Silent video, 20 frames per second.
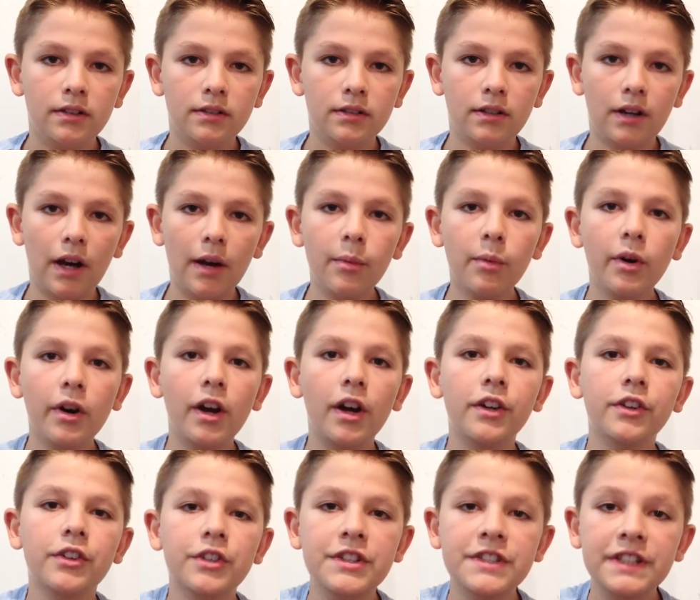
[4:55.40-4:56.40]
I want to
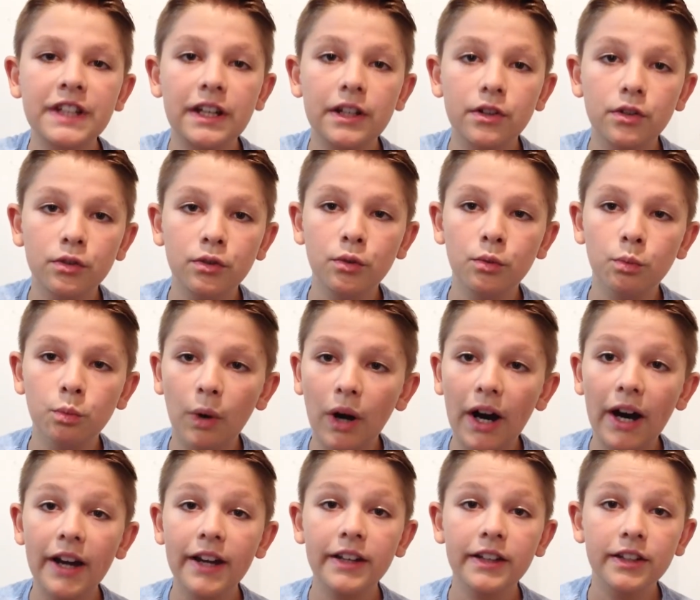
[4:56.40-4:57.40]
understand
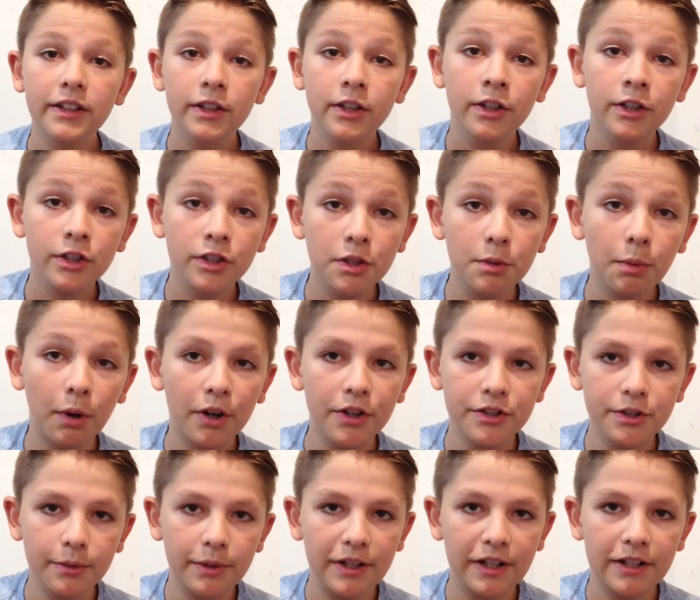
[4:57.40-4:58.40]
why you are
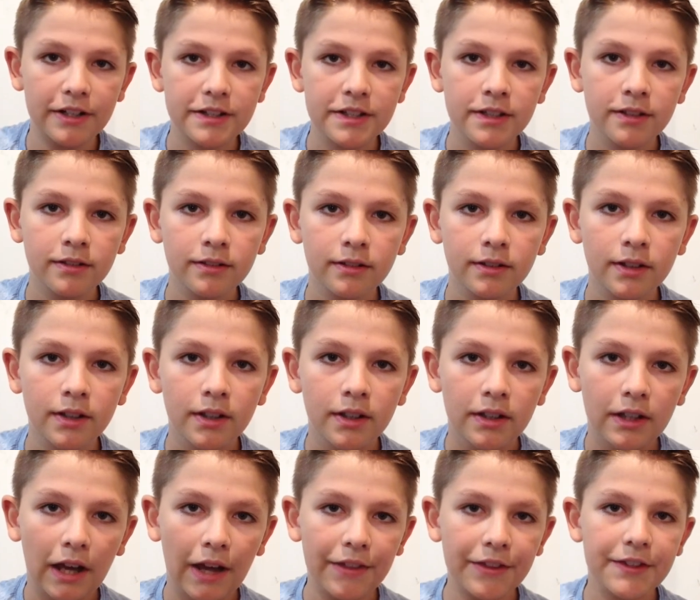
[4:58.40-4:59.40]
doing it.
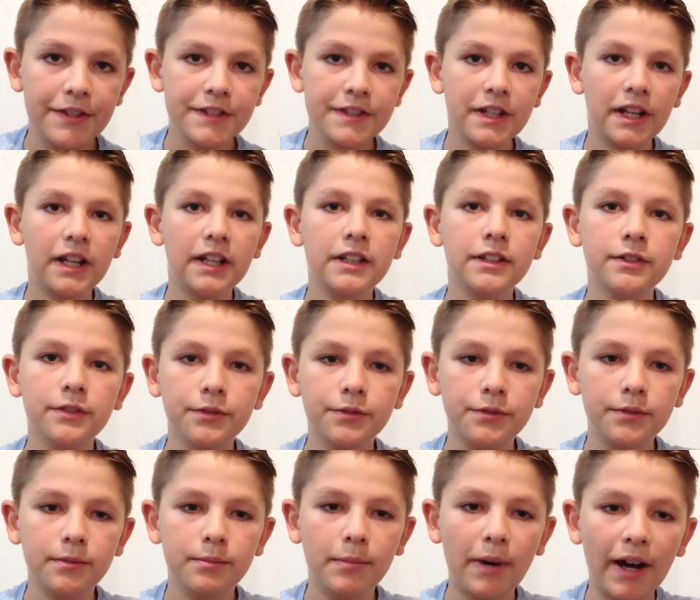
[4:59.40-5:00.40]
And this is kind
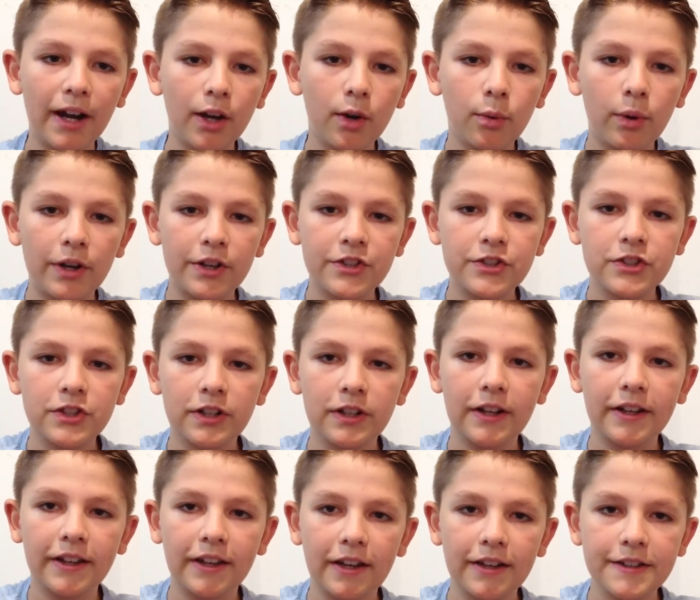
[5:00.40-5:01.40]
of my question,
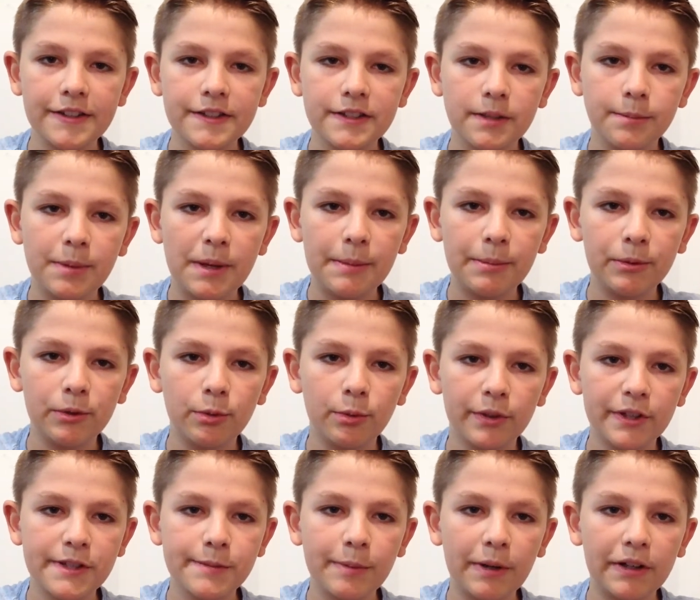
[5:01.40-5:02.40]
I guess, to people who
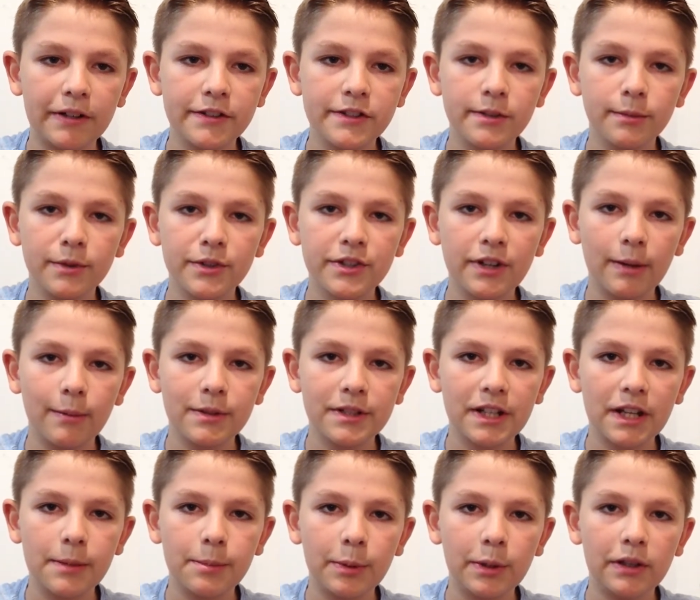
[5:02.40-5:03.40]
are spending so much time on
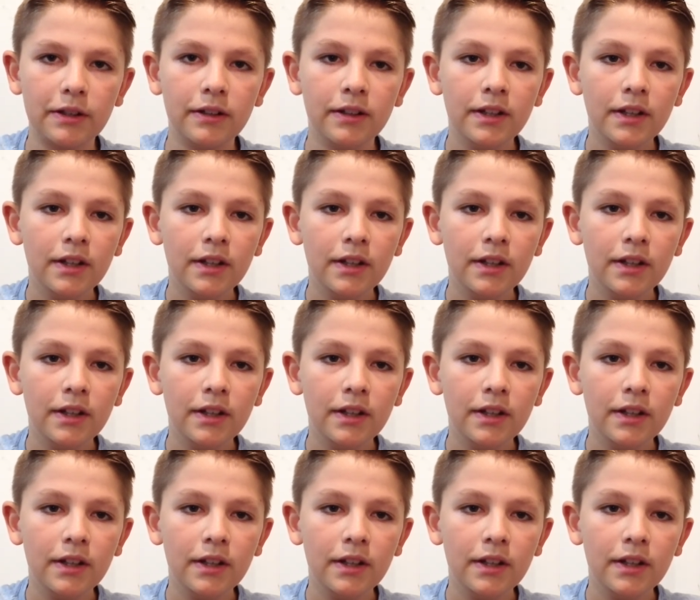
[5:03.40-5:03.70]
typing.